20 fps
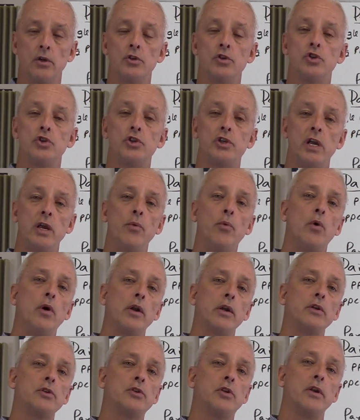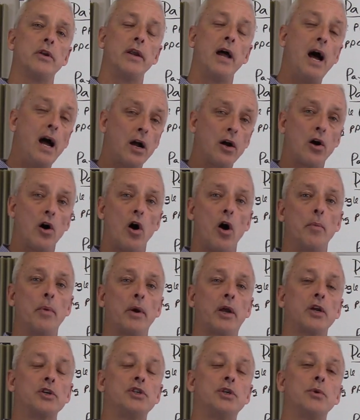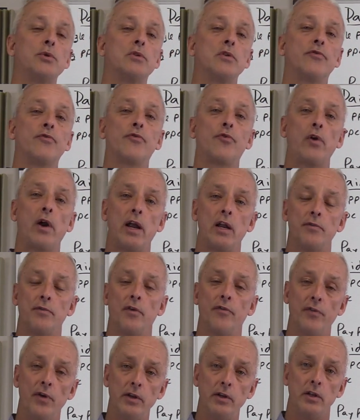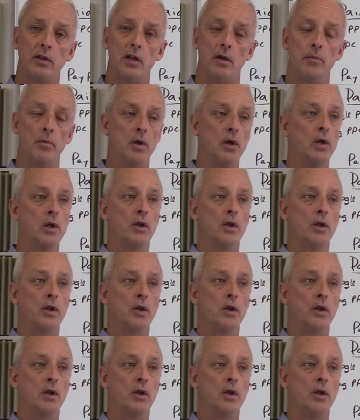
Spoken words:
She wanted to not call because she was afraid of offending them.